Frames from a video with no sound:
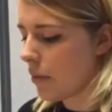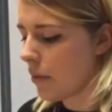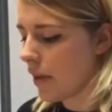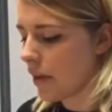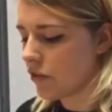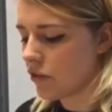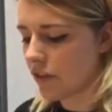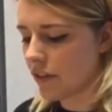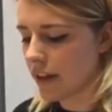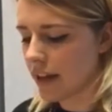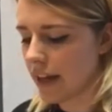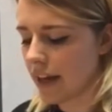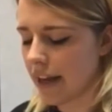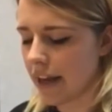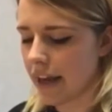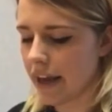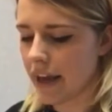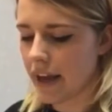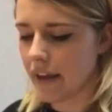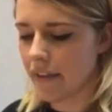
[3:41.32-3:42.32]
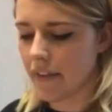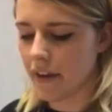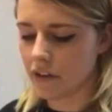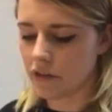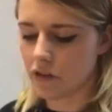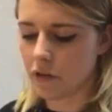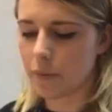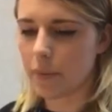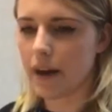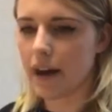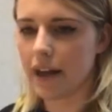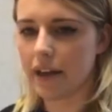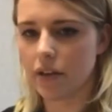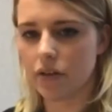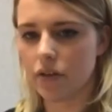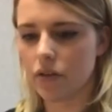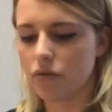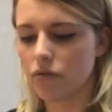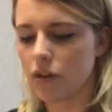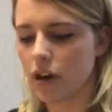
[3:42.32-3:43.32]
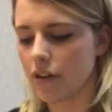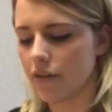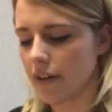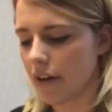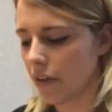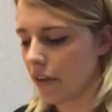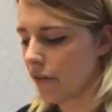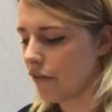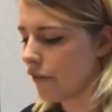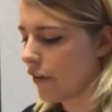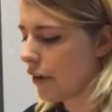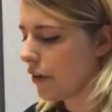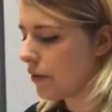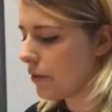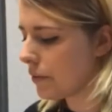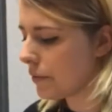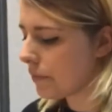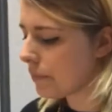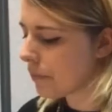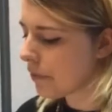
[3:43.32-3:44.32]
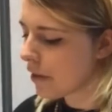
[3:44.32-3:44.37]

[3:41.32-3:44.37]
They're just clear and they just place right around the phone.